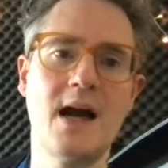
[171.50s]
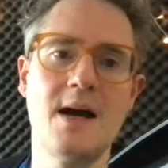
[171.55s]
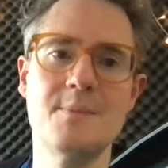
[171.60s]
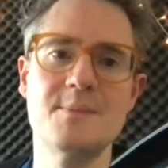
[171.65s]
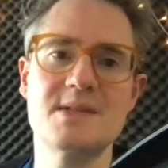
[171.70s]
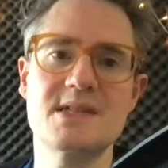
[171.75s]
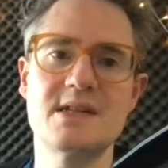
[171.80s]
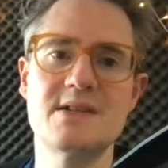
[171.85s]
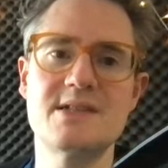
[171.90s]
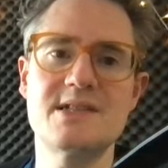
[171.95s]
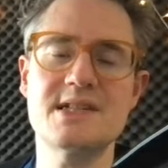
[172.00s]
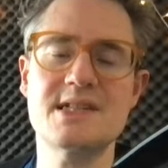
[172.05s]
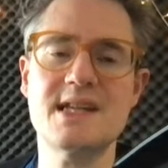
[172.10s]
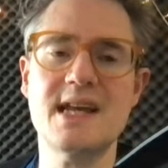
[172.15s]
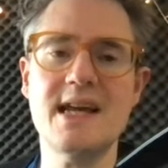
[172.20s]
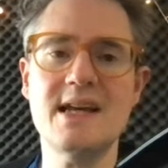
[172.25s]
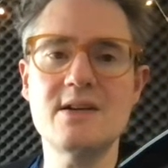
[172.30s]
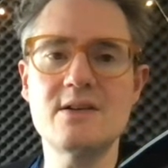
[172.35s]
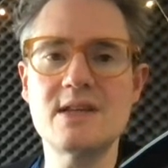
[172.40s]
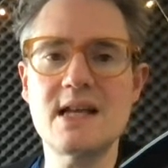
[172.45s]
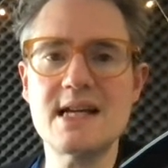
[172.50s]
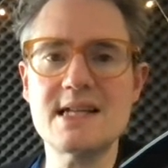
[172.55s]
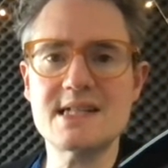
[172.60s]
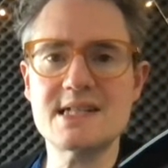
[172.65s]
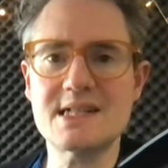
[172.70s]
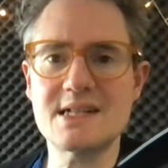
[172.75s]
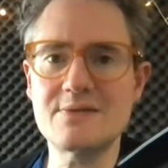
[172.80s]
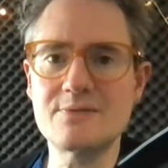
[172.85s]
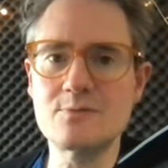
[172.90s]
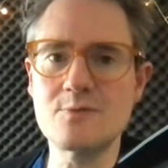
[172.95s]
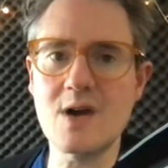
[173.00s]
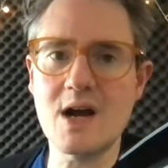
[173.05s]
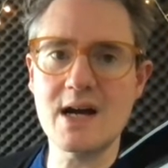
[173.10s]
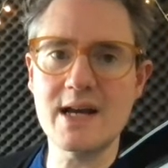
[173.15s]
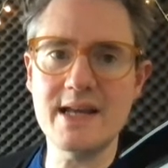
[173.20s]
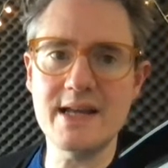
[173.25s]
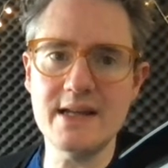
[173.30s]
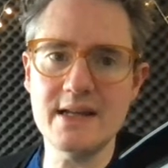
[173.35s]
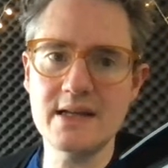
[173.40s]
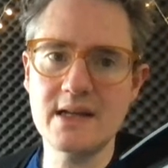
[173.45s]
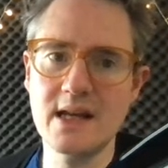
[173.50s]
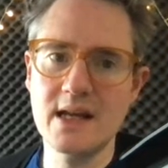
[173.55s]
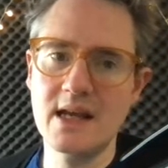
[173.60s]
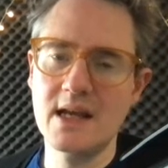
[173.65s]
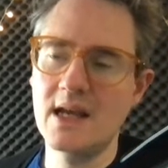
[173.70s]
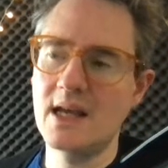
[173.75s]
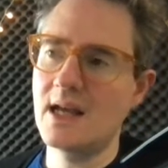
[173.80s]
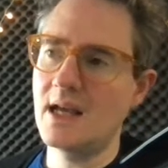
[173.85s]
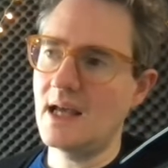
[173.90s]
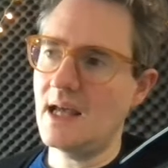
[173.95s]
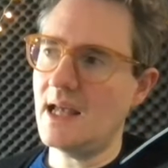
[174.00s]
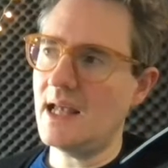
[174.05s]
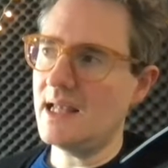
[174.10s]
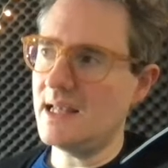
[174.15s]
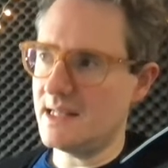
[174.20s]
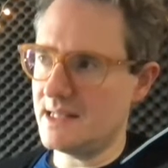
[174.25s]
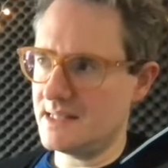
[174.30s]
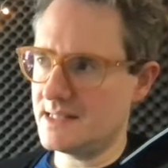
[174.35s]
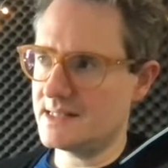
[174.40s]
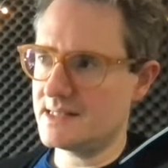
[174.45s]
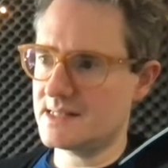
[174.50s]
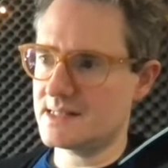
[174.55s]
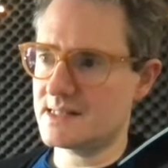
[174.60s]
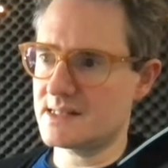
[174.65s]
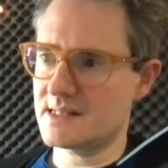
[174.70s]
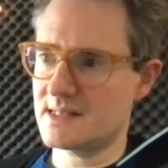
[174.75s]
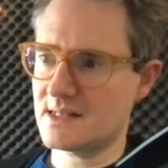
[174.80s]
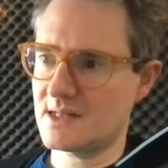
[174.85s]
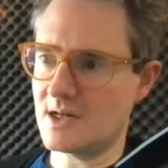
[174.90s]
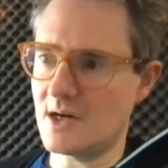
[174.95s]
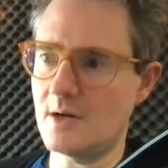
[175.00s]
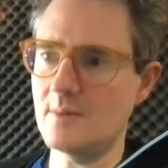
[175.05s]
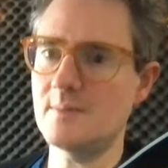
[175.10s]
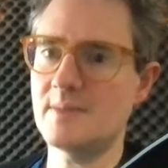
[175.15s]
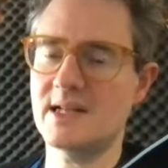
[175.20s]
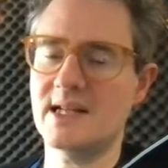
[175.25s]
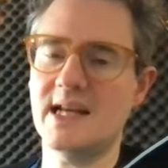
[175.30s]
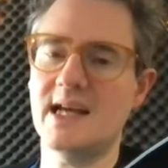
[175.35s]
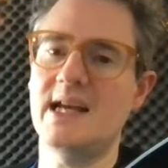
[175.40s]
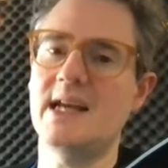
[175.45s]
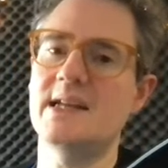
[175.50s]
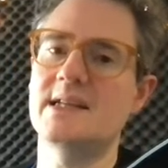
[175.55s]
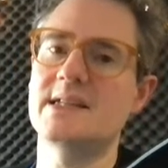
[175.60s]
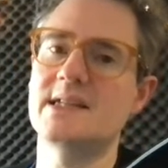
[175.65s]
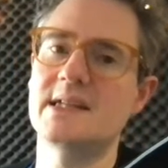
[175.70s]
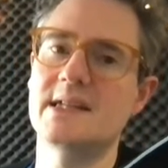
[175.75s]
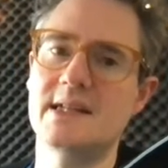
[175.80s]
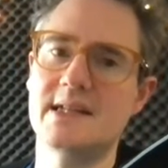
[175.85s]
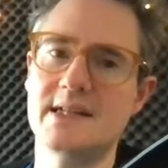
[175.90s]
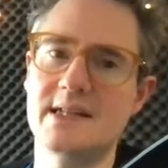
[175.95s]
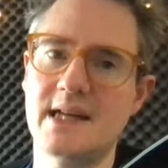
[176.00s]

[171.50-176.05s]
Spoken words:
So just getting all that stuff right is complicated,